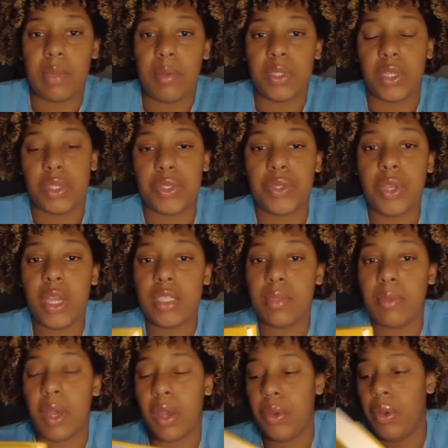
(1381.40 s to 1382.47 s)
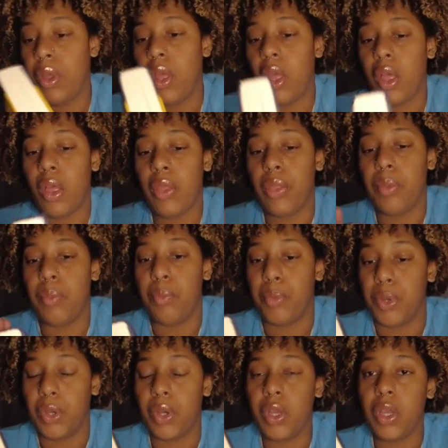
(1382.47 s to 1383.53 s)
time I talked to you guys about the
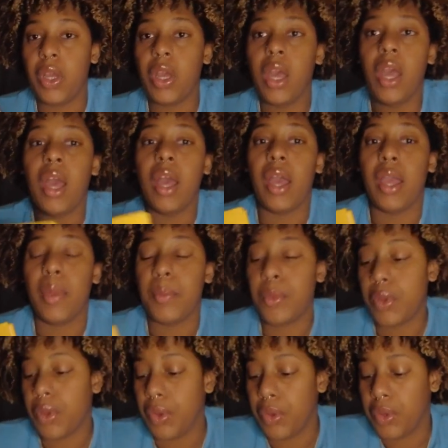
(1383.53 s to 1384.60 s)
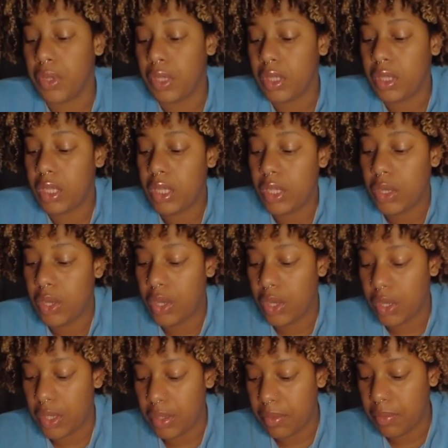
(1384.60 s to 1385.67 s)
book. I am currently
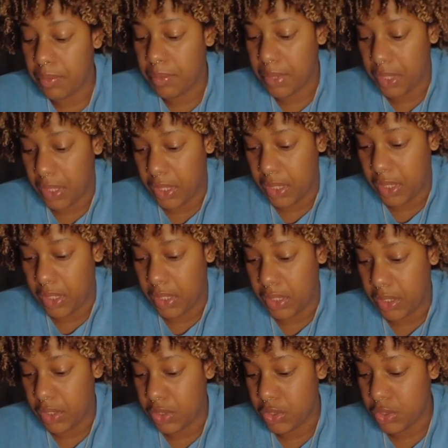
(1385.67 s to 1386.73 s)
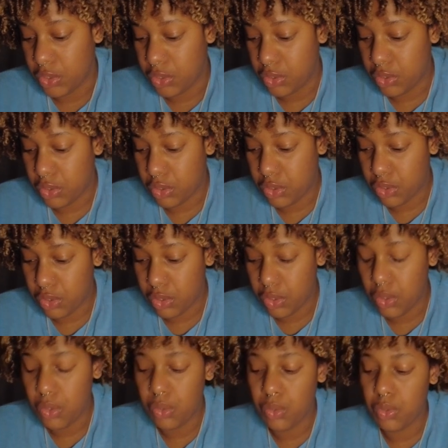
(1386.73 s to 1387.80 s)
on page
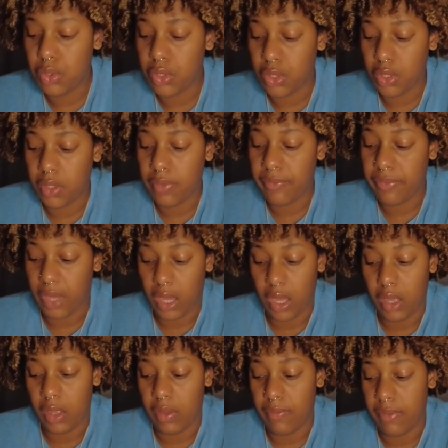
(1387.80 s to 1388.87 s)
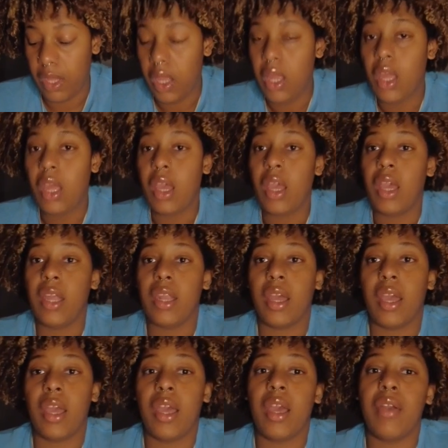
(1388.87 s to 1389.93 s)
235 and
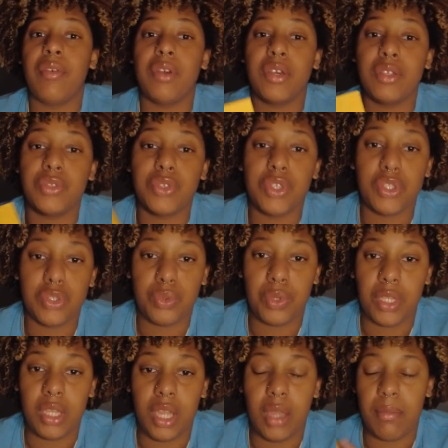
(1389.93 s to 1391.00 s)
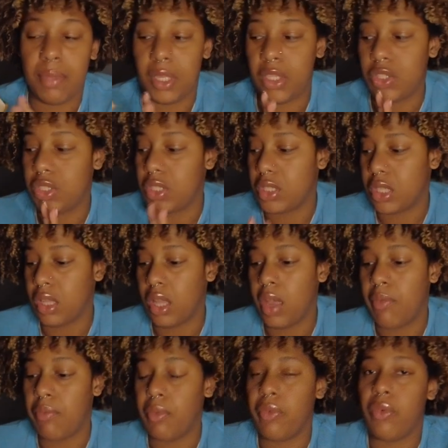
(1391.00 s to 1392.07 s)
I have 129 pages
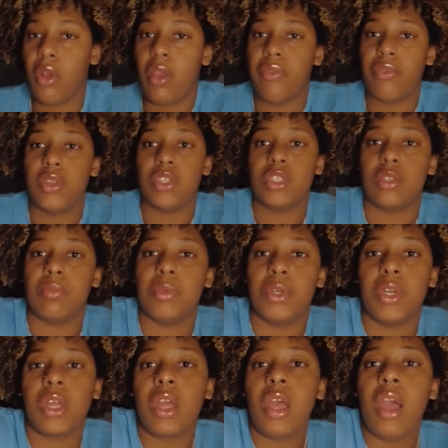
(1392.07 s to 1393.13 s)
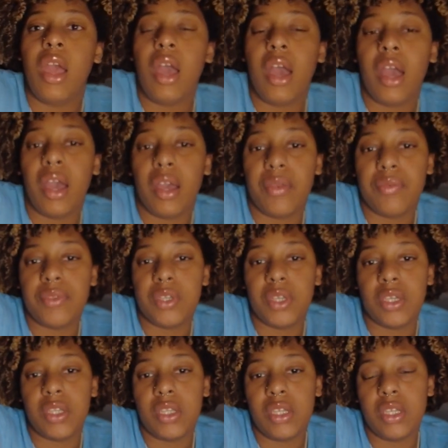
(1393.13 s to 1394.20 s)
left before I finish the book. I've
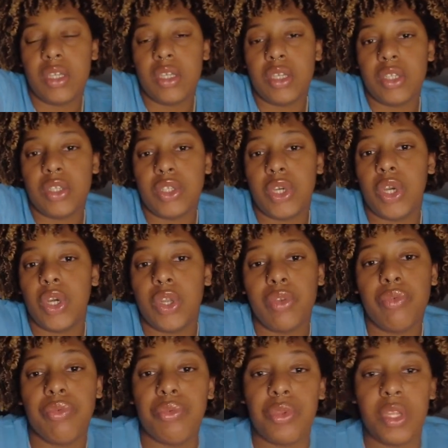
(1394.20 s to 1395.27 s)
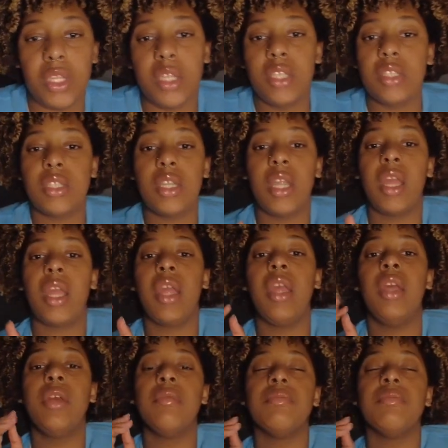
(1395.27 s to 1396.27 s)
done a ton of reading today.